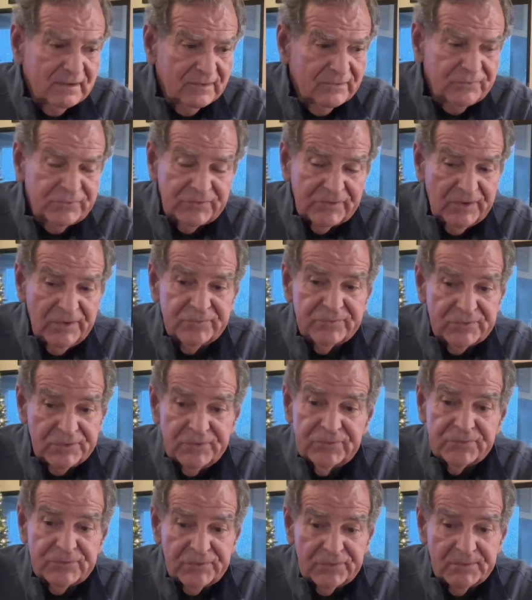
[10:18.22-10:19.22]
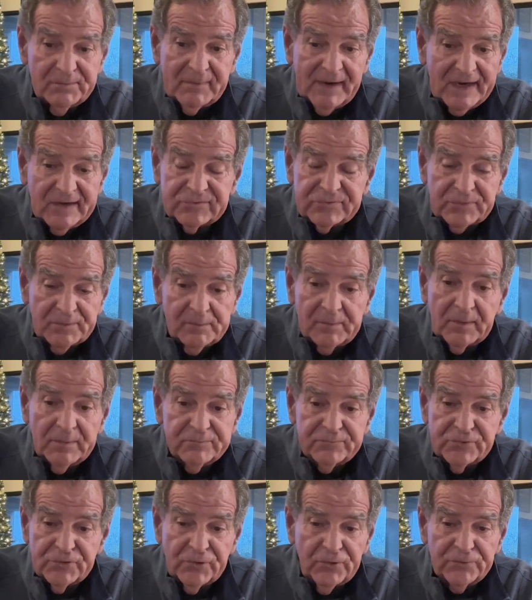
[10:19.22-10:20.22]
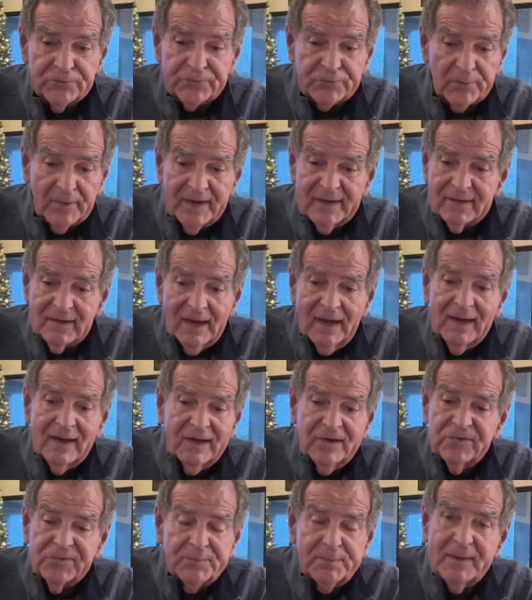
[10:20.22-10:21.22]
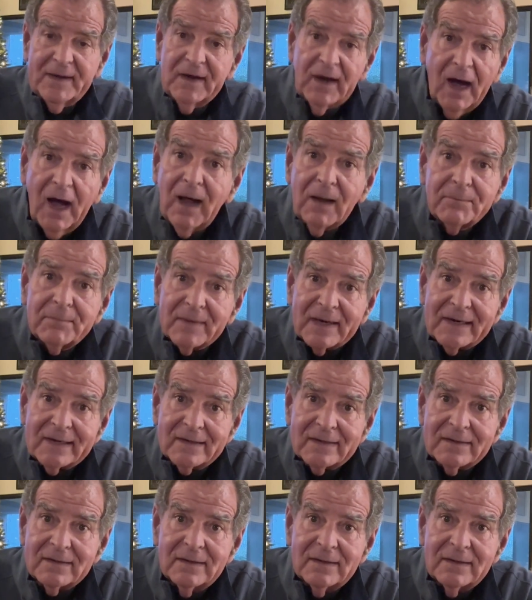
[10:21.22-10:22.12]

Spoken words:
says is the maximum gross weight, is beyond me.